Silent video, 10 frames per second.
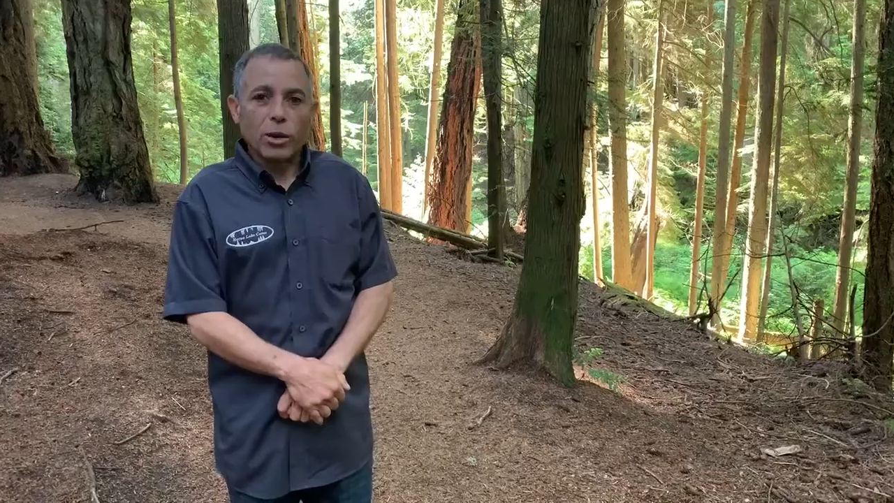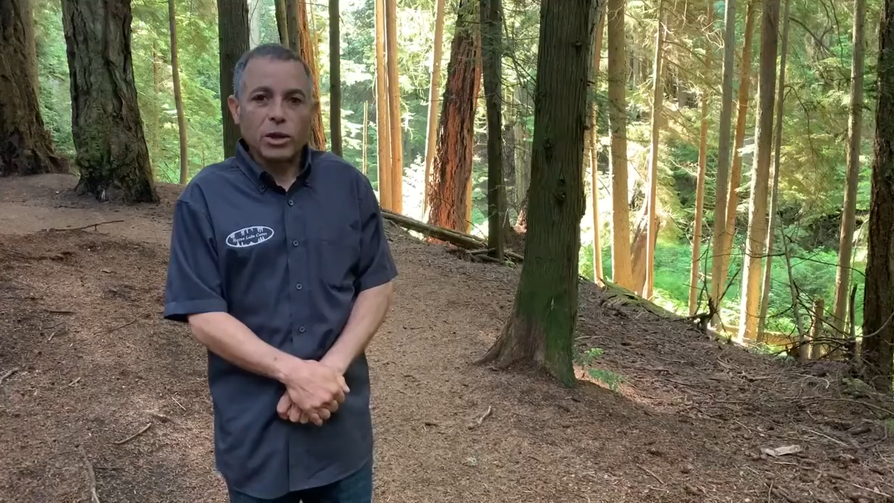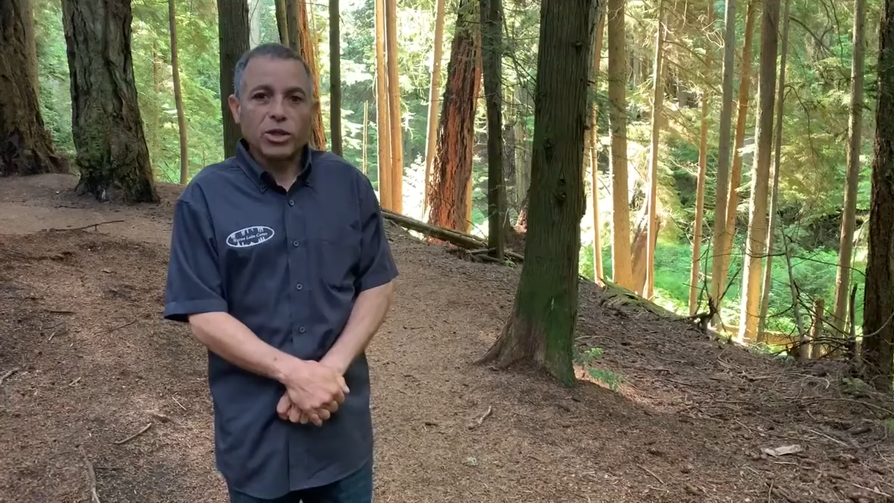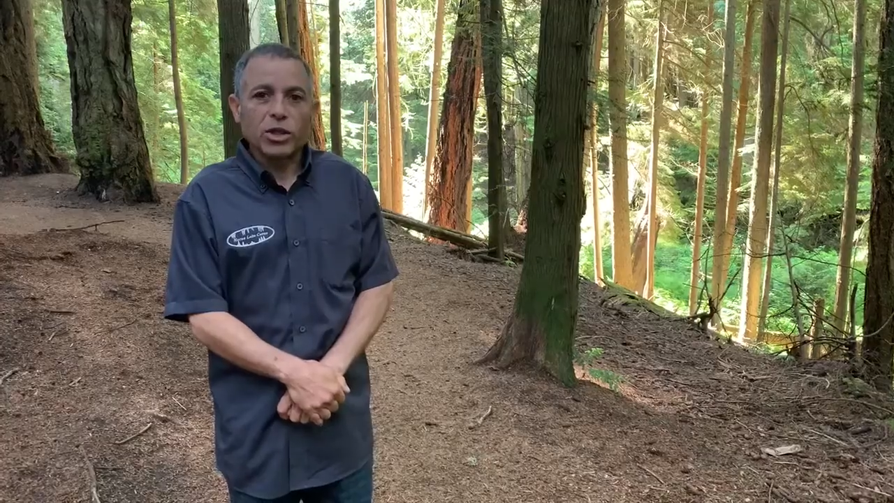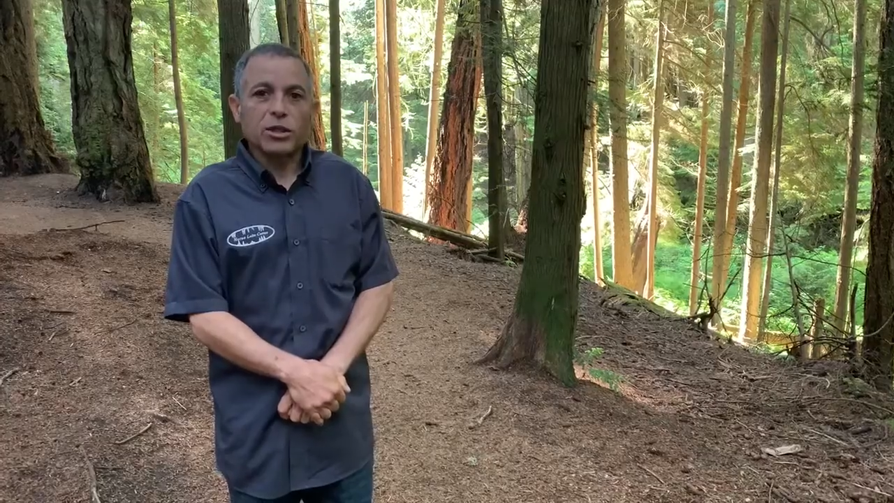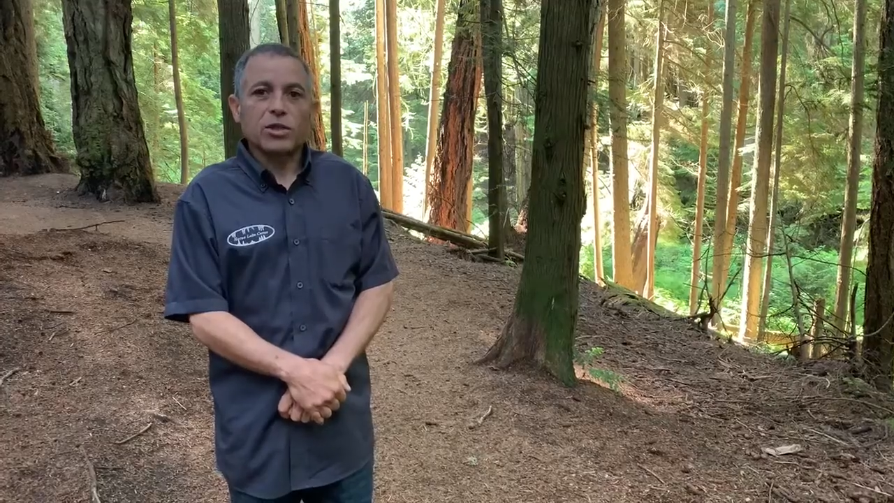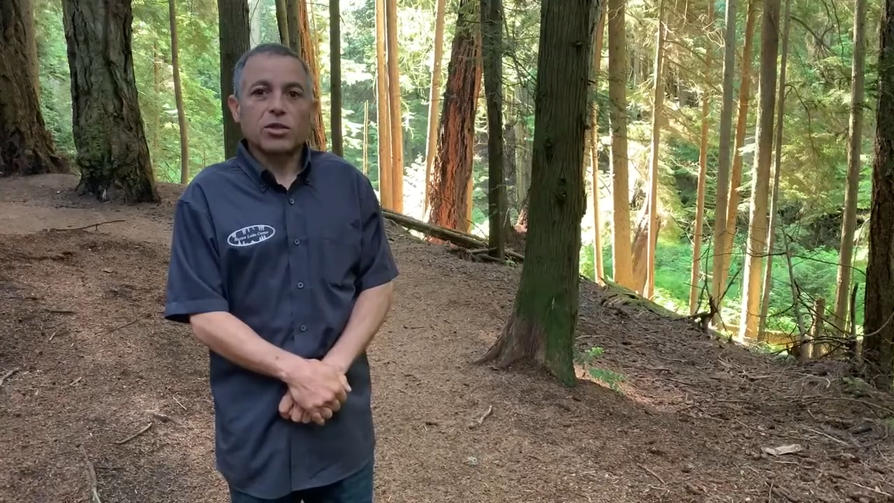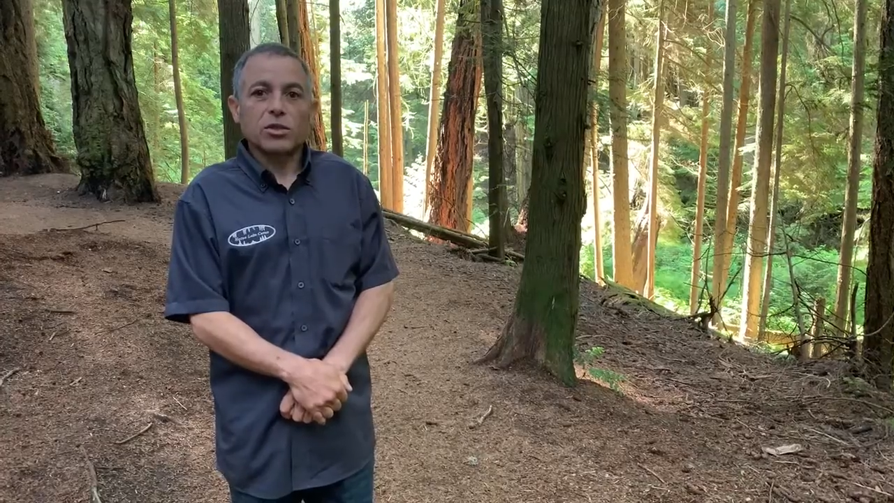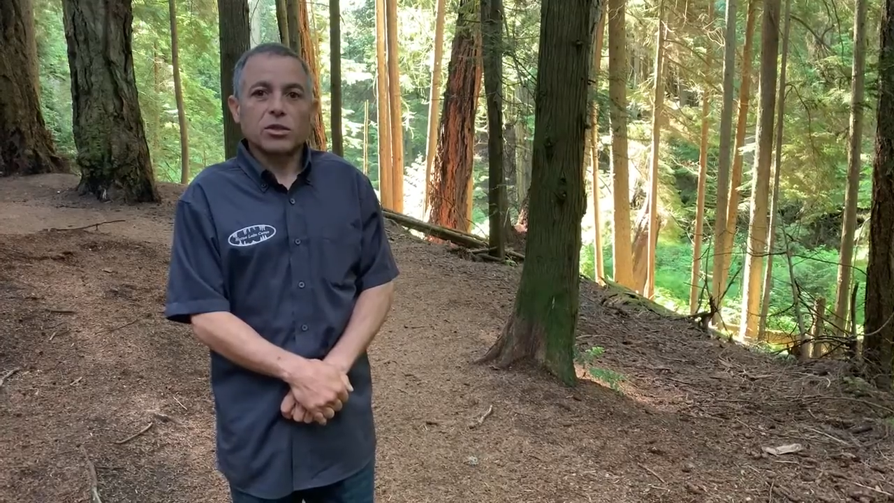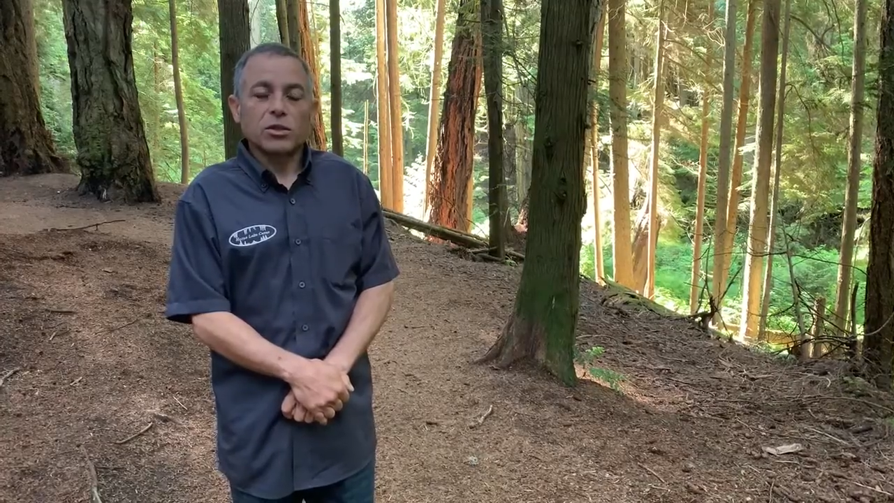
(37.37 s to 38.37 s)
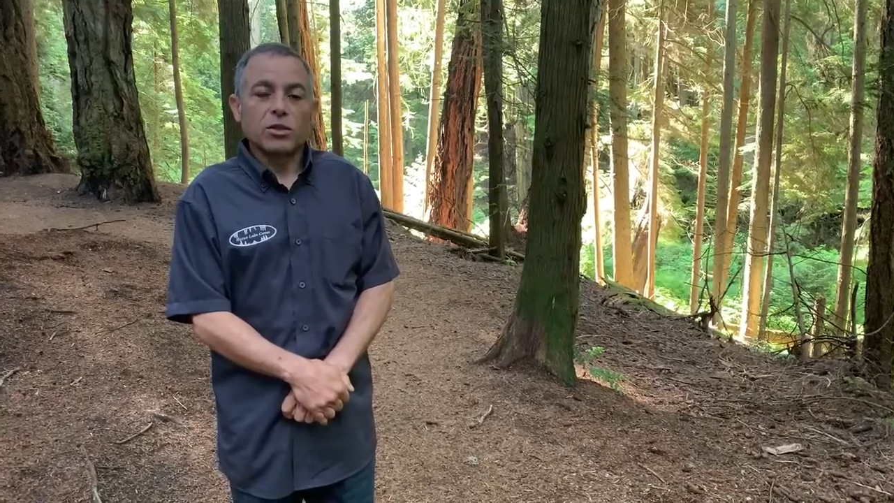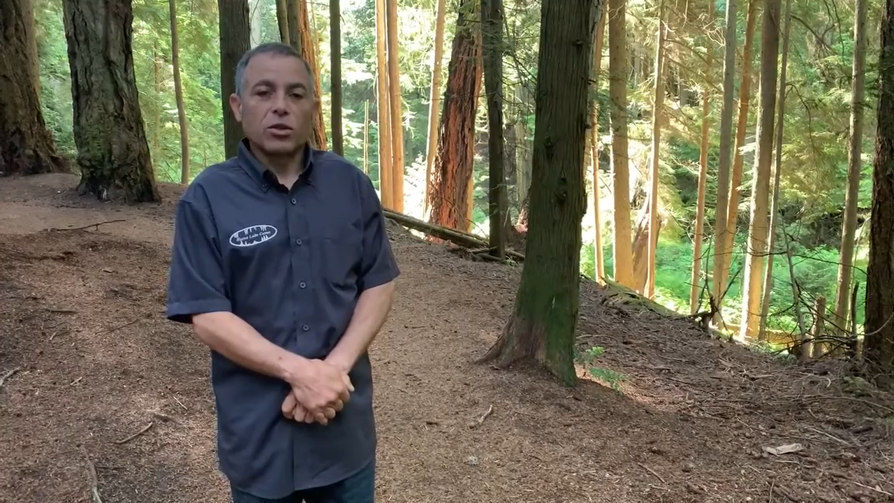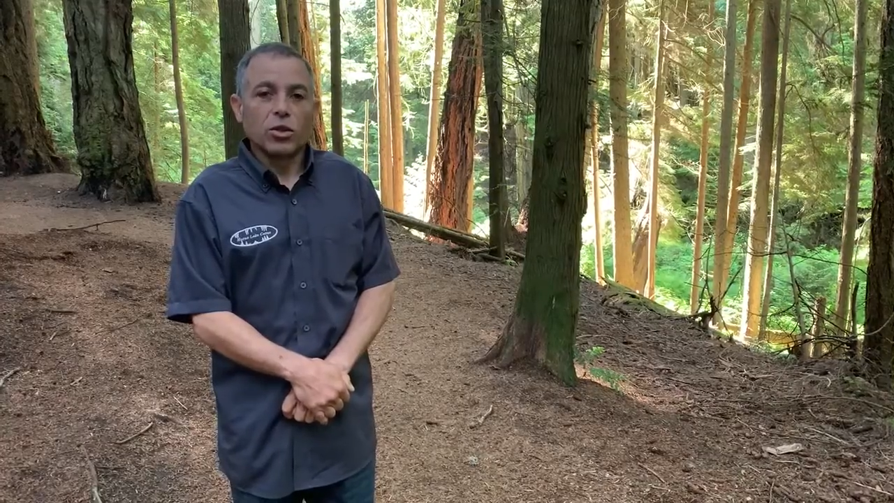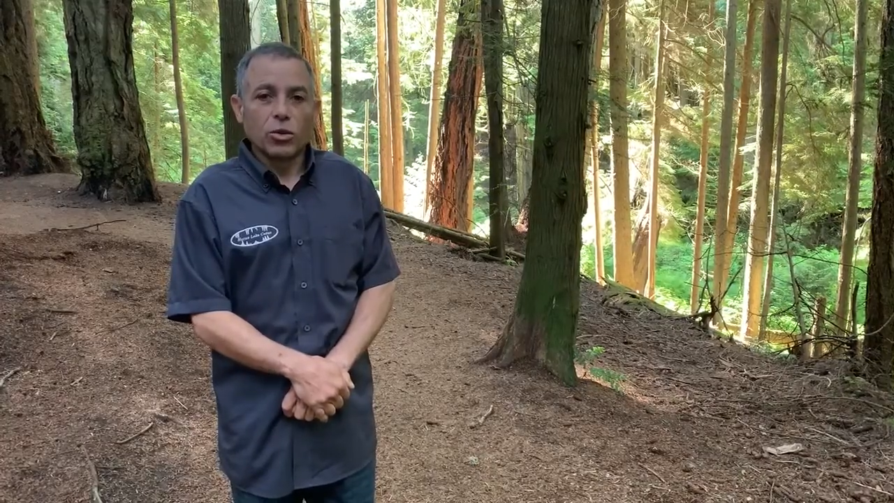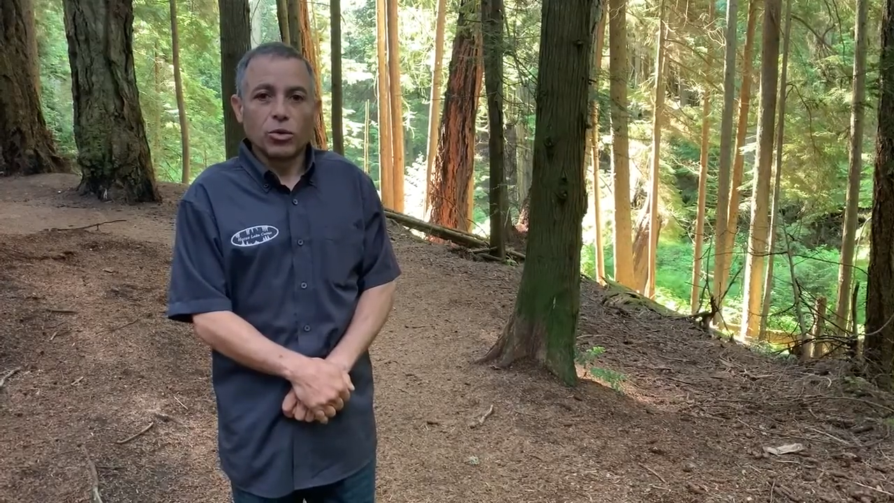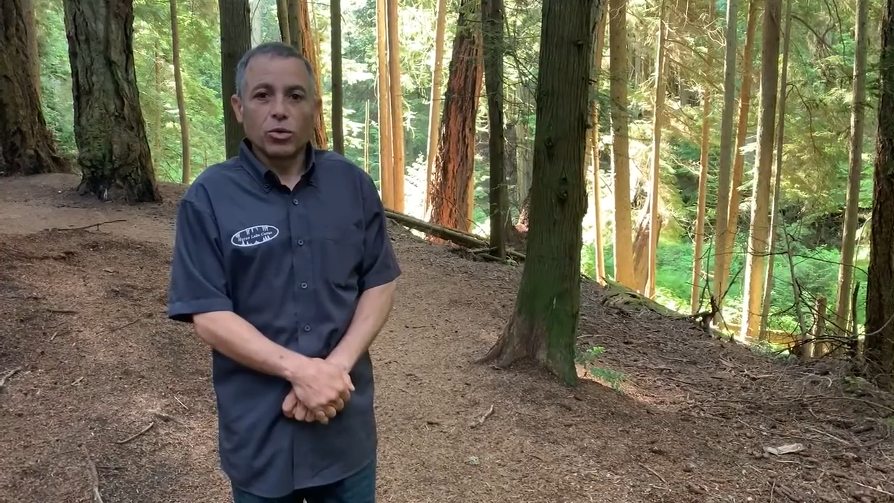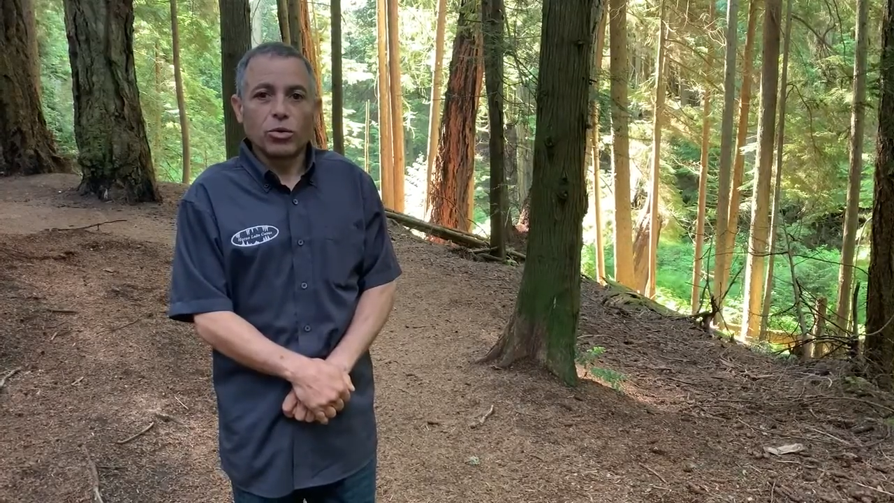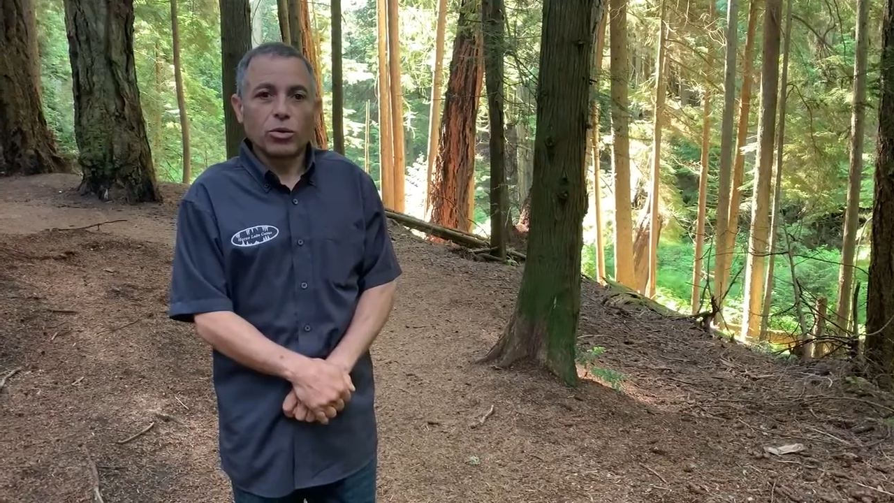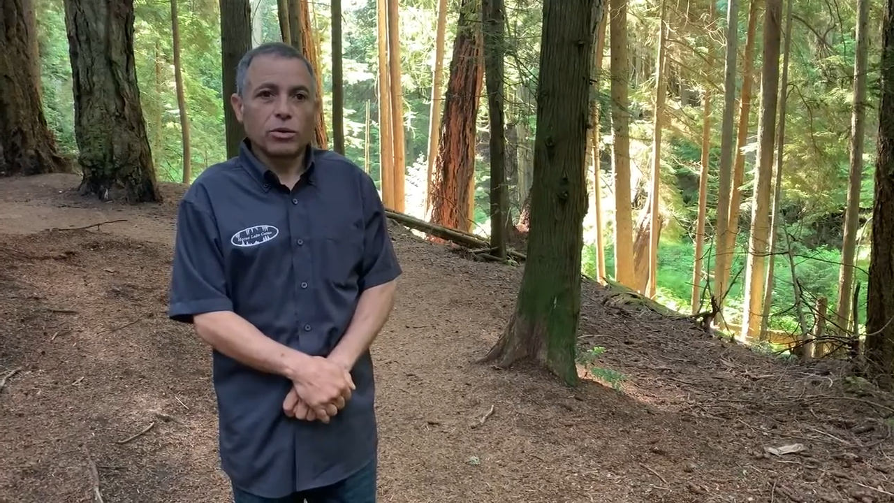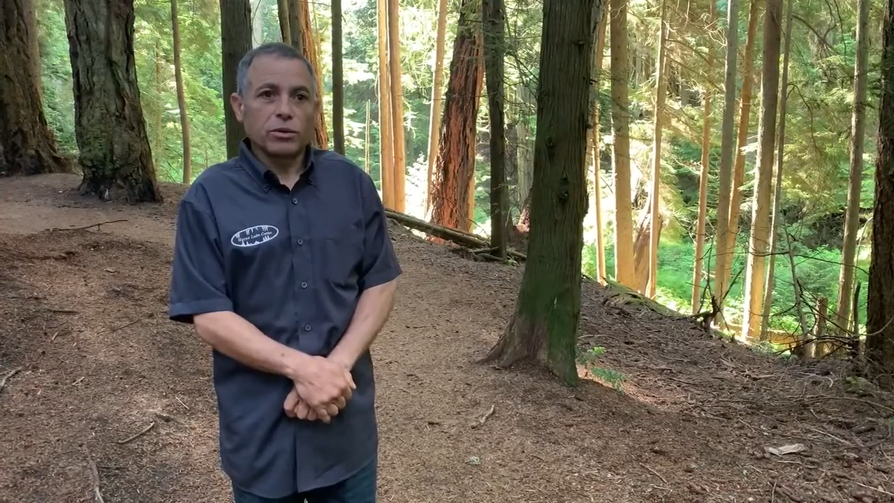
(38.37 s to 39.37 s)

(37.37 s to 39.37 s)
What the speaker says: images, new